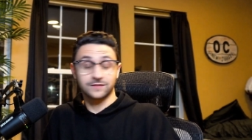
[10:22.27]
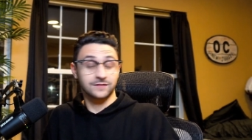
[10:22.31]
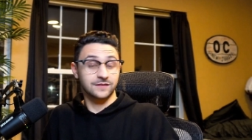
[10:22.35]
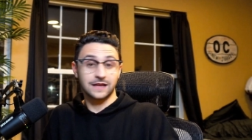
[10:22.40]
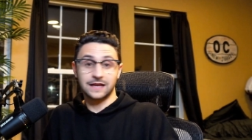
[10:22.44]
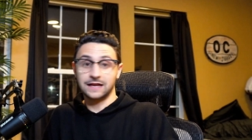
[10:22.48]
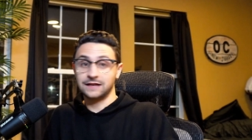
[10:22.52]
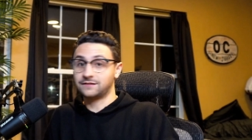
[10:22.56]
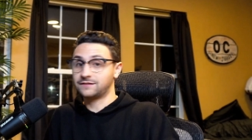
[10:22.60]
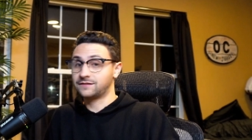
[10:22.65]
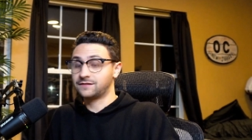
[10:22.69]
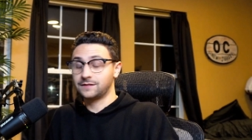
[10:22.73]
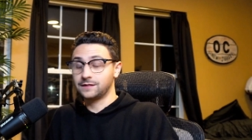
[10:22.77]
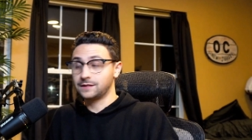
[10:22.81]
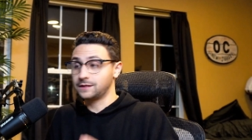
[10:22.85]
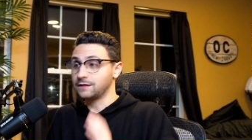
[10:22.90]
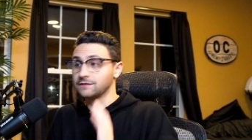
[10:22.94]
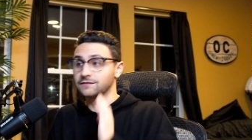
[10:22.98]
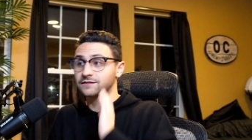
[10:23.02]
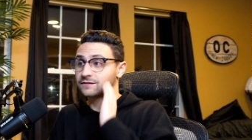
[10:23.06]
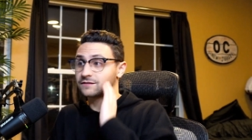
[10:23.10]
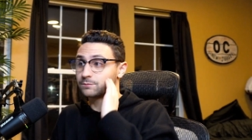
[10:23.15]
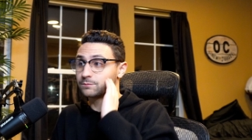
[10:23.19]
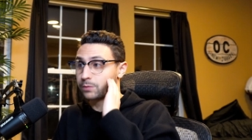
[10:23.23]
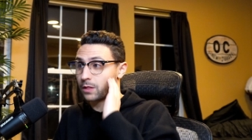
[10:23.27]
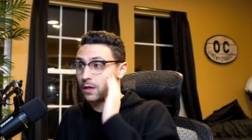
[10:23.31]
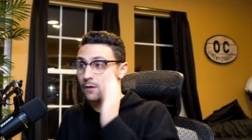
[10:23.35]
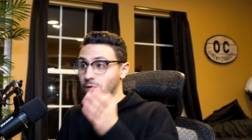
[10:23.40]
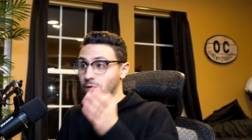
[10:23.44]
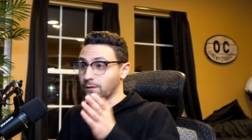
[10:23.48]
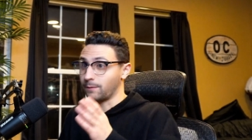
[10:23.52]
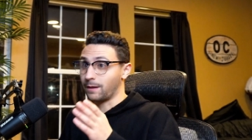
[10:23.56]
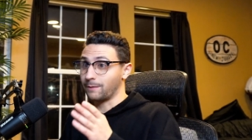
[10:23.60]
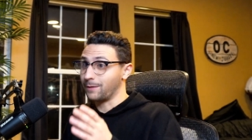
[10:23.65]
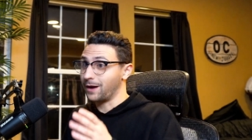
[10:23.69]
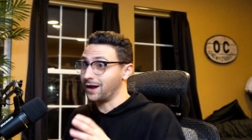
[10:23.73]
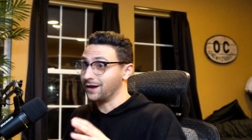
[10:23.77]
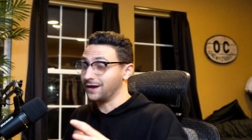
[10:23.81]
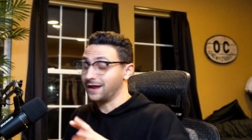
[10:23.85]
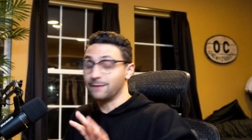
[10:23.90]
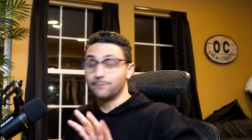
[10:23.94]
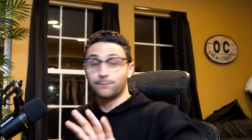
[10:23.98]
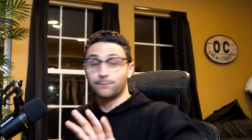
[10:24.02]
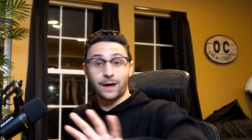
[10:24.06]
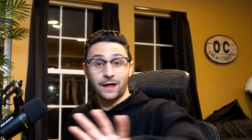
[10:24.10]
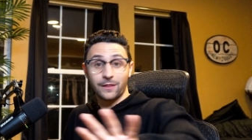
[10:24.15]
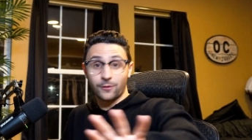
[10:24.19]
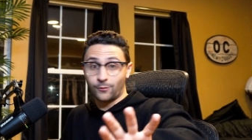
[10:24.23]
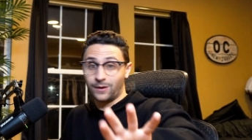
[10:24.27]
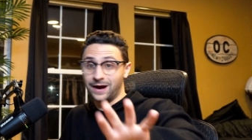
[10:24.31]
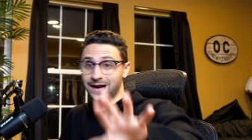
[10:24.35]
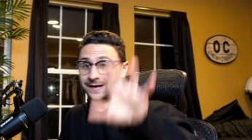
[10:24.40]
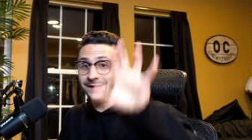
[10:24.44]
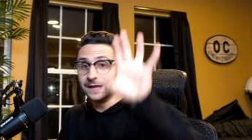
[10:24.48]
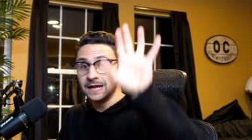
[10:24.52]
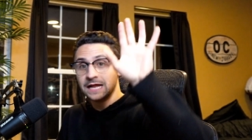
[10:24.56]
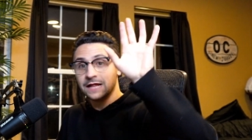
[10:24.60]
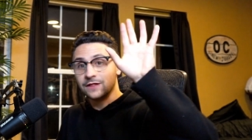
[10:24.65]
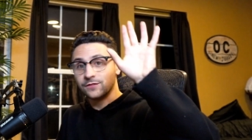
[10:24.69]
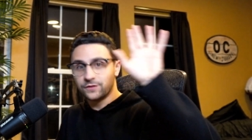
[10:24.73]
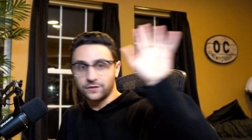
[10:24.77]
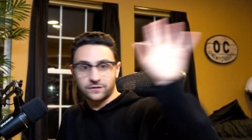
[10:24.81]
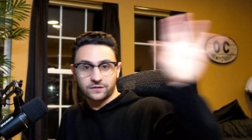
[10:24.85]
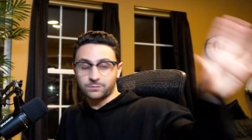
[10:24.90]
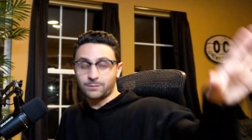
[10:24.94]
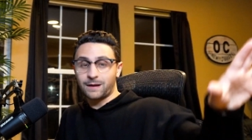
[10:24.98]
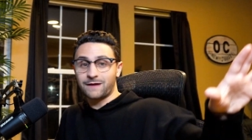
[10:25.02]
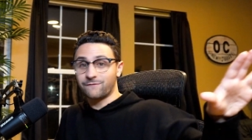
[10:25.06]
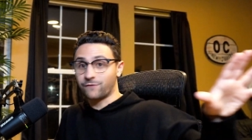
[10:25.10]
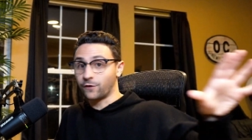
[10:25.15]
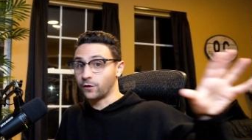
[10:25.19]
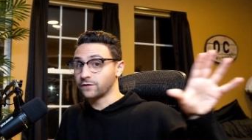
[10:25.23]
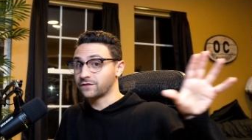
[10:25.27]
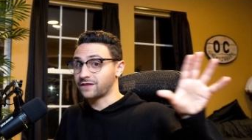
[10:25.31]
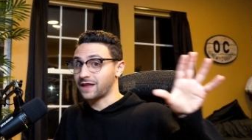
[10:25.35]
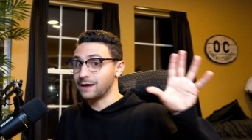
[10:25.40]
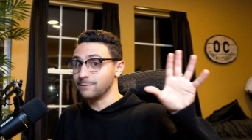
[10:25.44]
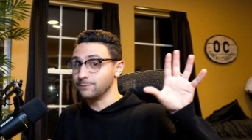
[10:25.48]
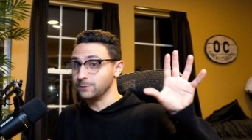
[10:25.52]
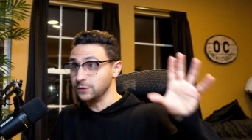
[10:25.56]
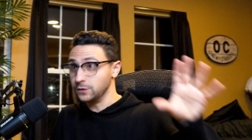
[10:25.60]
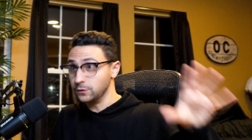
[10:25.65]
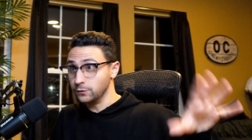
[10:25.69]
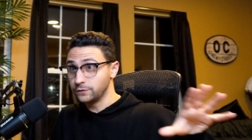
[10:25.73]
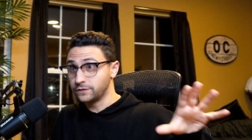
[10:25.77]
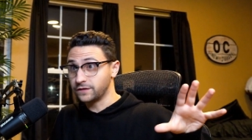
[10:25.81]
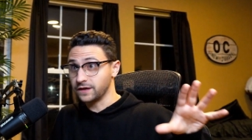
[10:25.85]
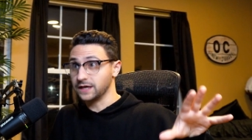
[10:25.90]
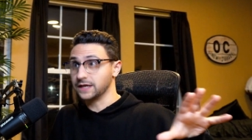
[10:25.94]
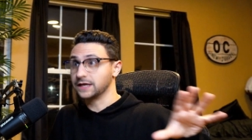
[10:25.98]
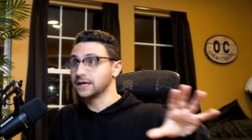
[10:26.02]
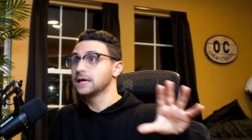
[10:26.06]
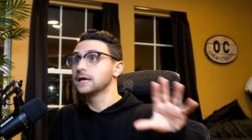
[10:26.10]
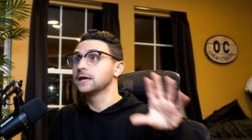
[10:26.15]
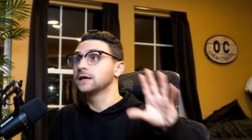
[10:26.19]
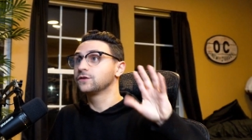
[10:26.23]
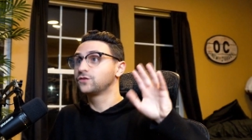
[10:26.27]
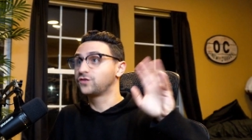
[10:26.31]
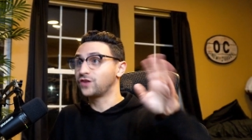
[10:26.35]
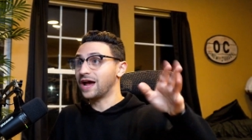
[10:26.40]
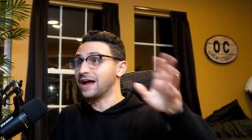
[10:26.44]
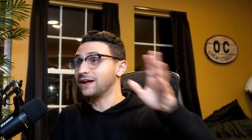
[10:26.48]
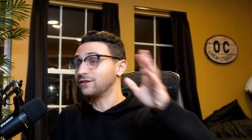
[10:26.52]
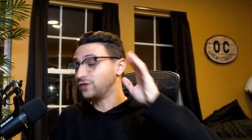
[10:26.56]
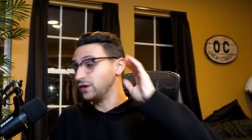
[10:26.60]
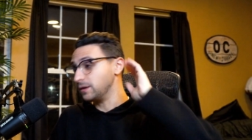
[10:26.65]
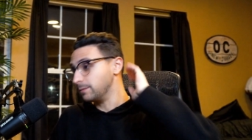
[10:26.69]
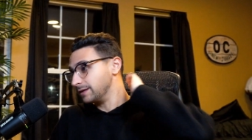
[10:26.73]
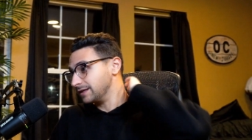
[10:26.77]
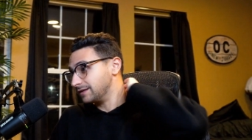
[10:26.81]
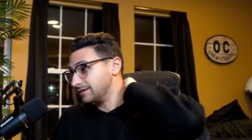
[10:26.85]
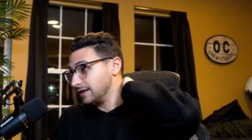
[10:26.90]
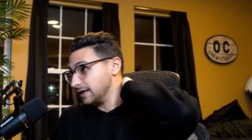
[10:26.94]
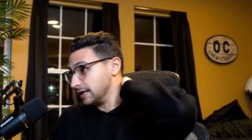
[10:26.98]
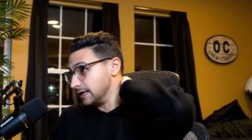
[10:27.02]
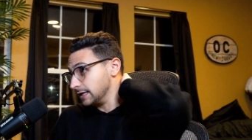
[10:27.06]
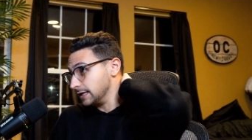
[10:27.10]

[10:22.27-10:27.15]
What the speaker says: This is blowing my mind. And by the way, this is my first time using Chat GPT.